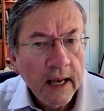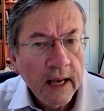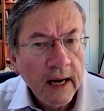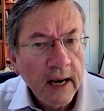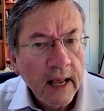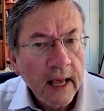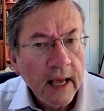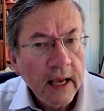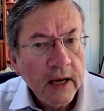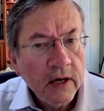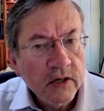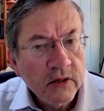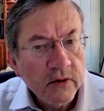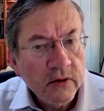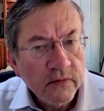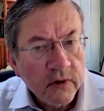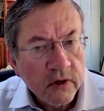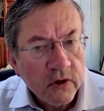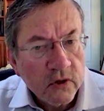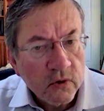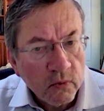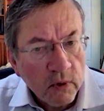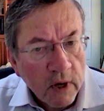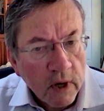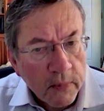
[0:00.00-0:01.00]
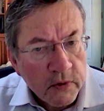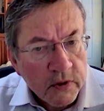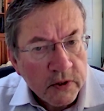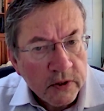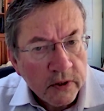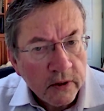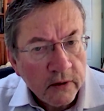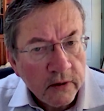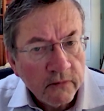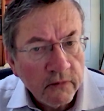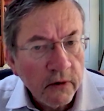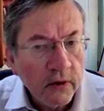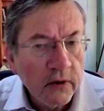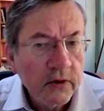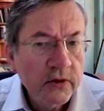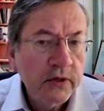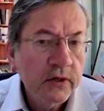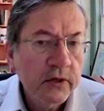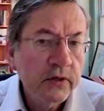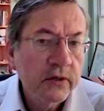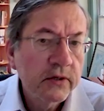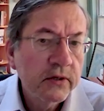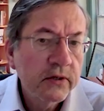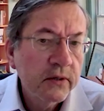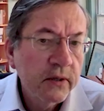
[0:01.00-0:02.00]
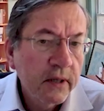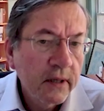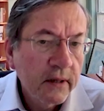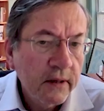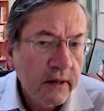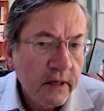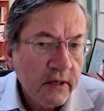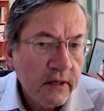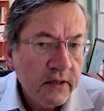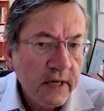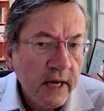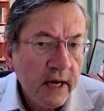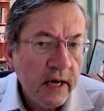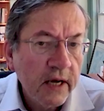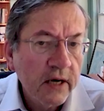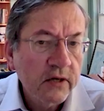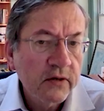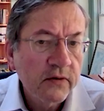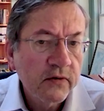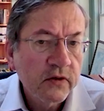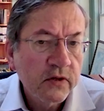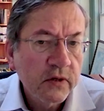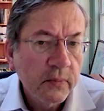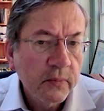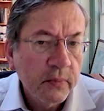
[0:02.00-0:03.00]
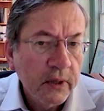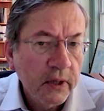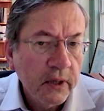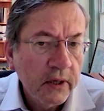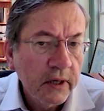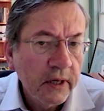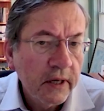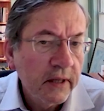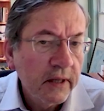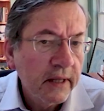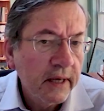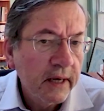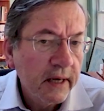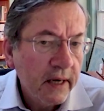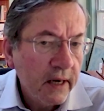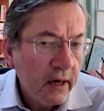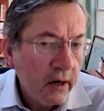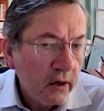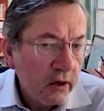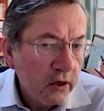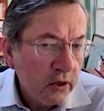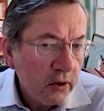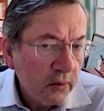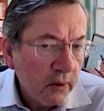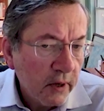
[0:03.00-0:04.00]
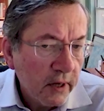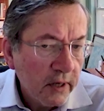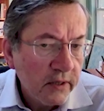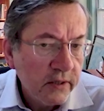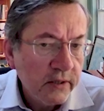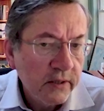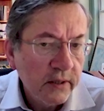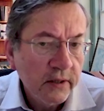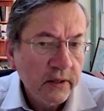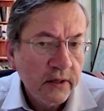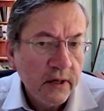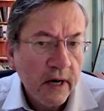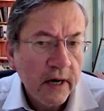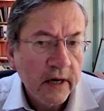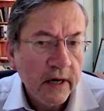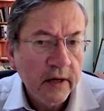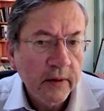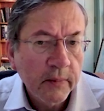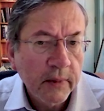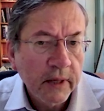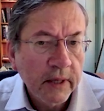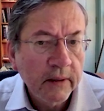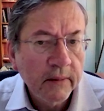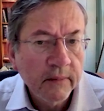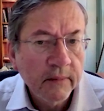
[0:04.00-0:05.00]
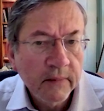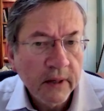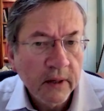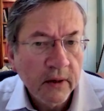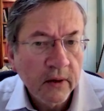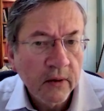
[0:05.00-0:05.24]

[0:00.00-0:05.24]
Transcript: an age of disruption versus this age of stability that characterized the document,